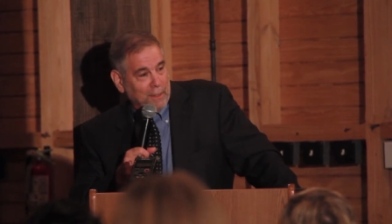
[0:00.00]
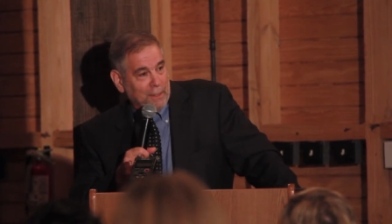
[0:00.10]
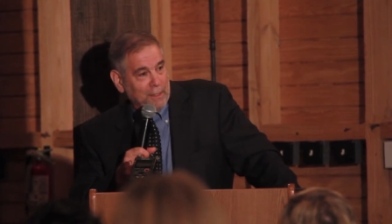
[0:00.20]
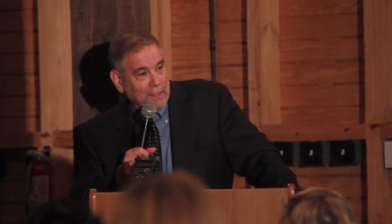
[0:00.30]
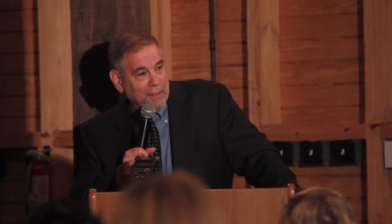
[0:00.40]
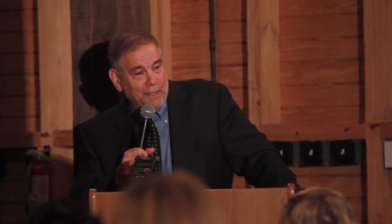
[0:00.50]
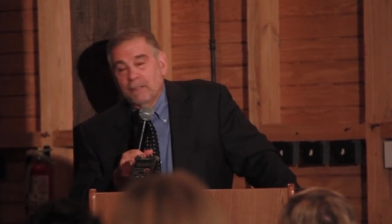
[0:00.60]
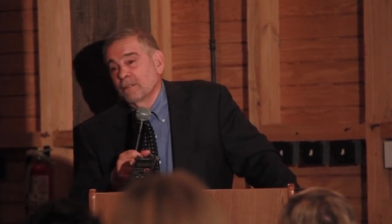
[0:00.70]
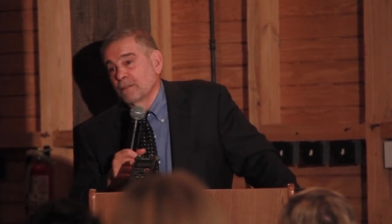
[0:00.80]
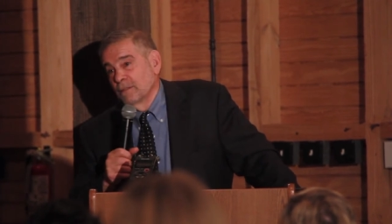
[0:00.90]
And they
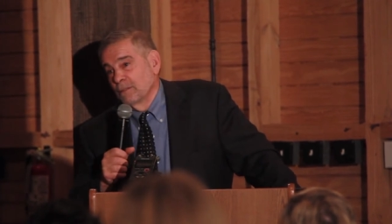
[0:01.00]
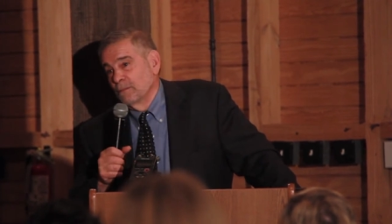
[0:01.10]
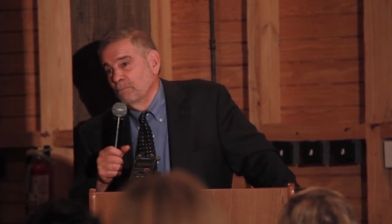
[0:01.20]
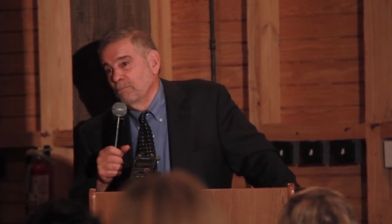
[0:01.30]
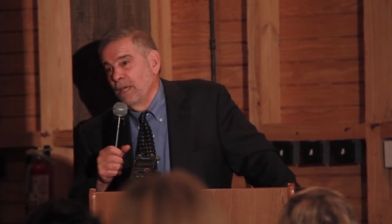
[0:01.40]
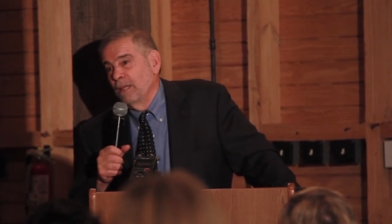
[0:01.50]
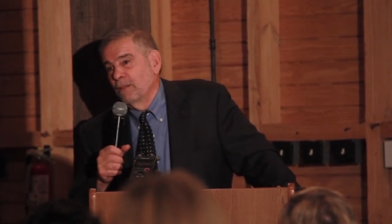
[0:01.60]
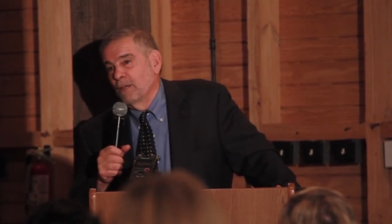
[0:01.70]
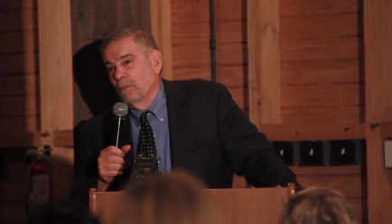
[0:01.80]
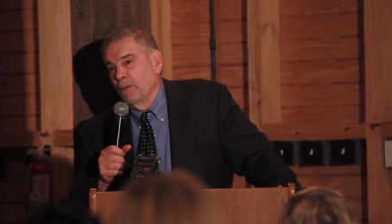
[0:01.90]
then
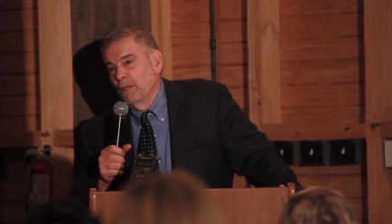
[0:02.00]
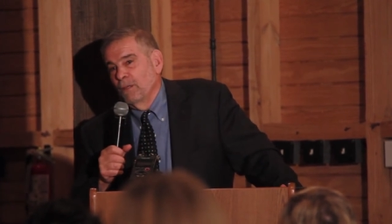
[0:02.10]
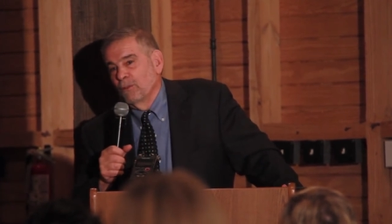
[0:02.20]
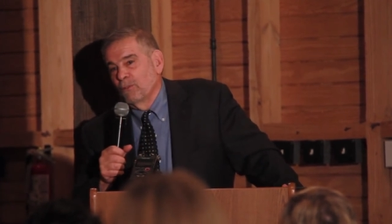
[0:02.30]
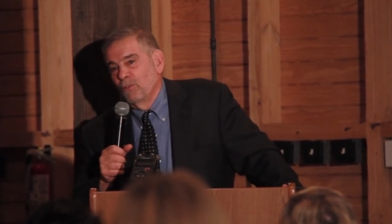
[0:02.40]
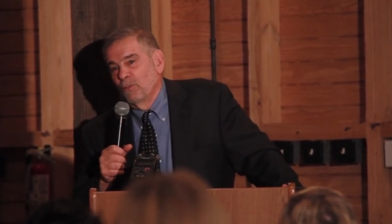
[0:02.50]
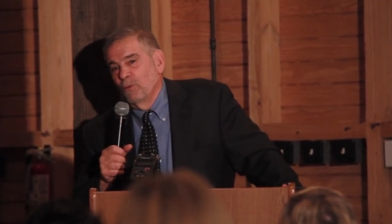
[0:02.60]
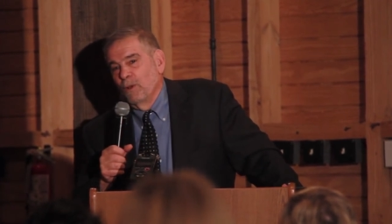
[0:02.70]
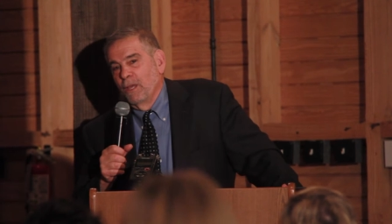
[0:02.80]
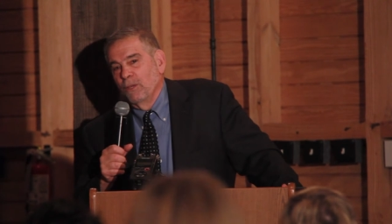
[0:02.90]
made them
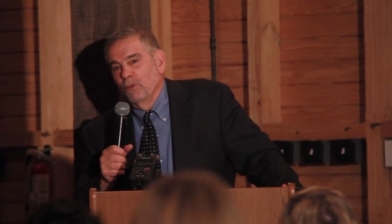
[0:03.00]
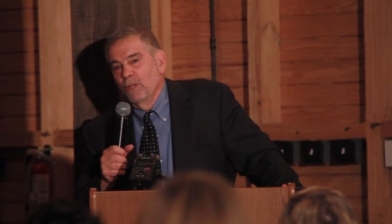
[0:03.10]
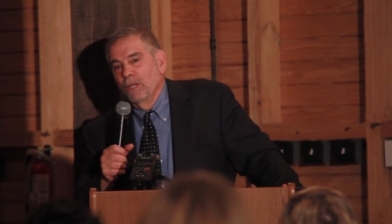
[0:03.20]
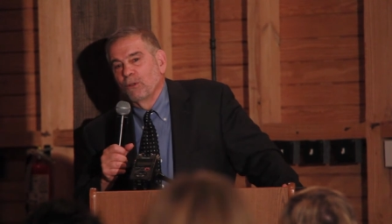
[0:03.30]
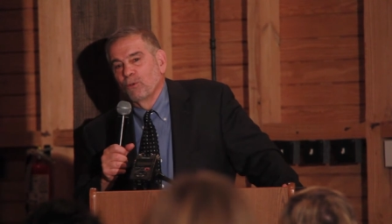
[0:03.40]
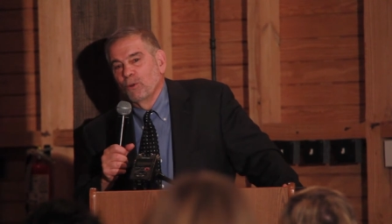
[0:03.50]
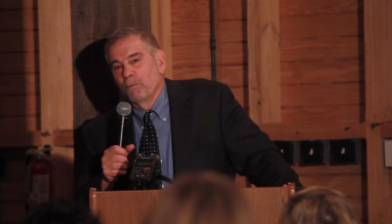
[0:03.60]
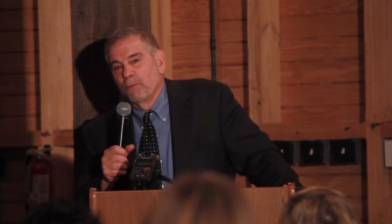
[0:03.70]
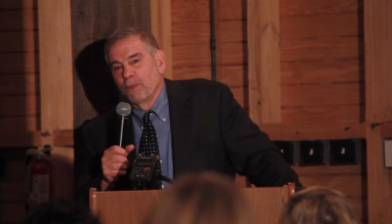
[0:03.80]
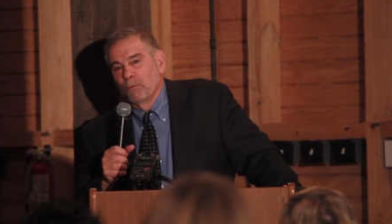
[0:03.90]
into a unique
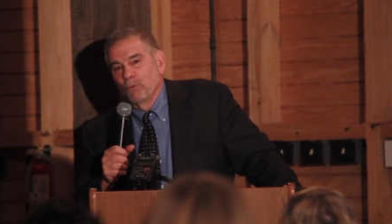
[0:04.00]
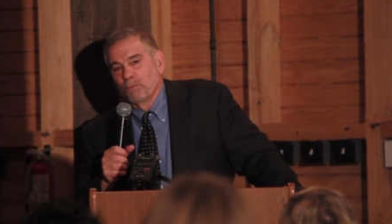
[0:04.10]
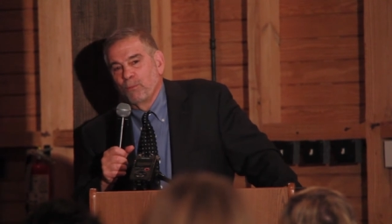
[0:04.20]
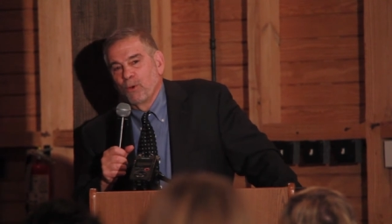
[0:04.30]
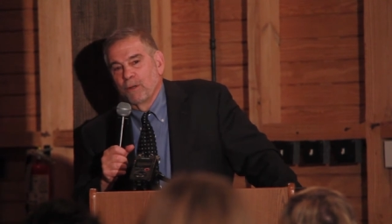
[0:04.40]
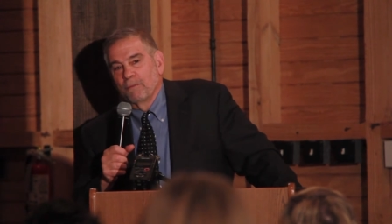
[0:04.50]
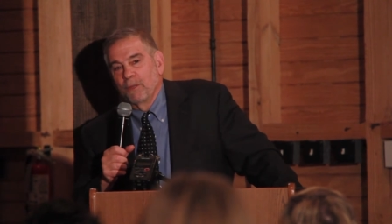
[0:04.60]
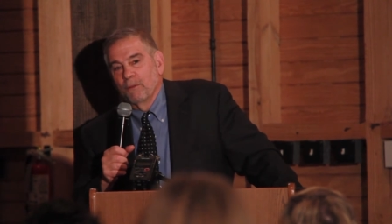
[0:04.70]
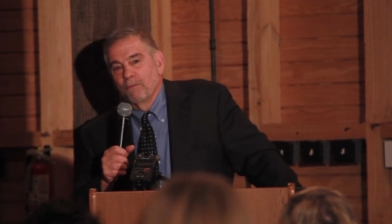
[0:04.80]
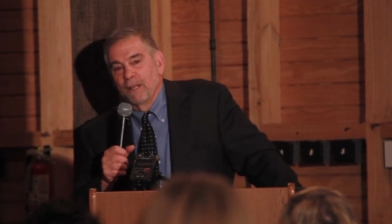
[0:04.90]
group that was part of
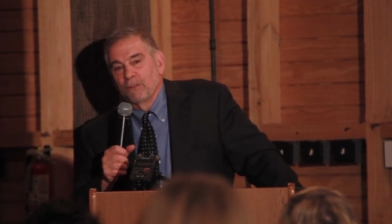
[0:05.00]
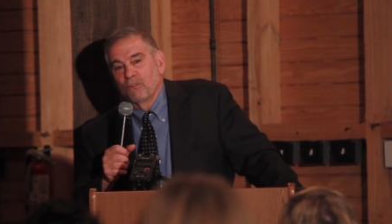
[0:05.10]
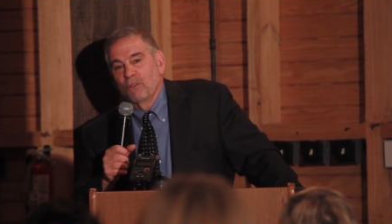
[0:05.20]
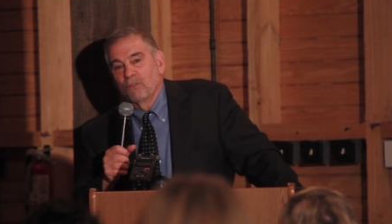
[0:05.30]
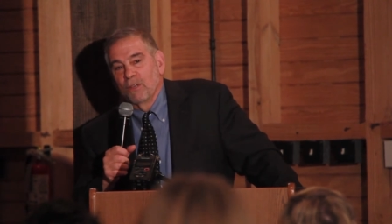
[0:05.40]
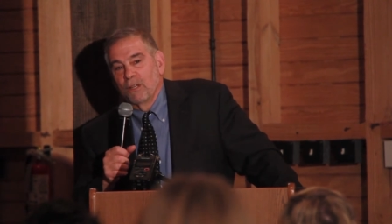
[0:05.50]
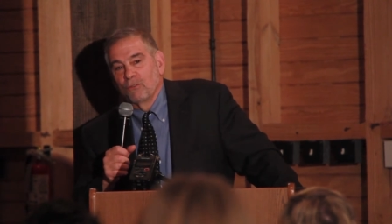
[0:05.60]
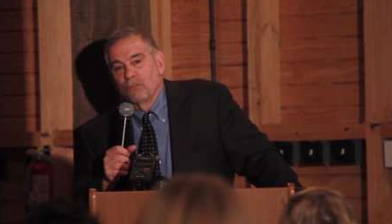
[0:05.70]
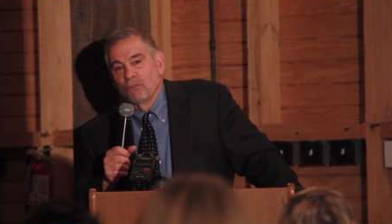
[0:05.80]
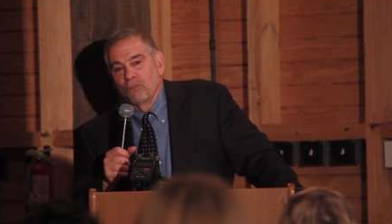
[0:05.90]
the Advanced
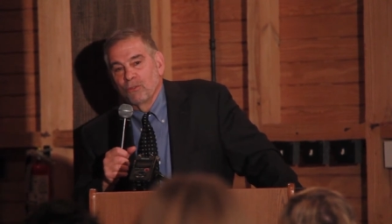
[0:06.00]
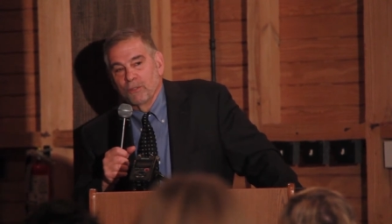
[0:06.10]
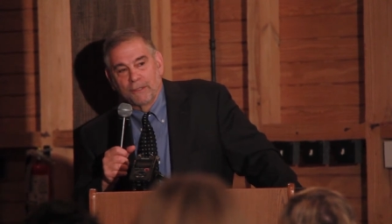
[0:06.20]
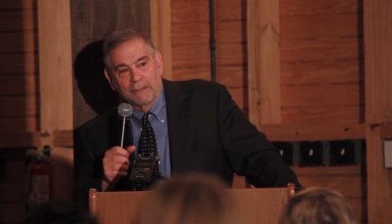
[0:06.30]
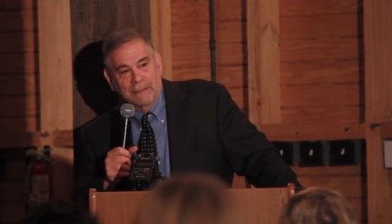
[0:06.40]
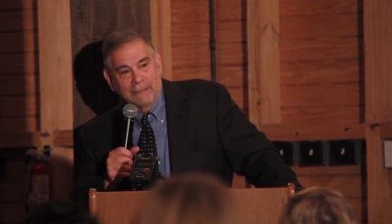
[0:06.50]
Intelligence Unit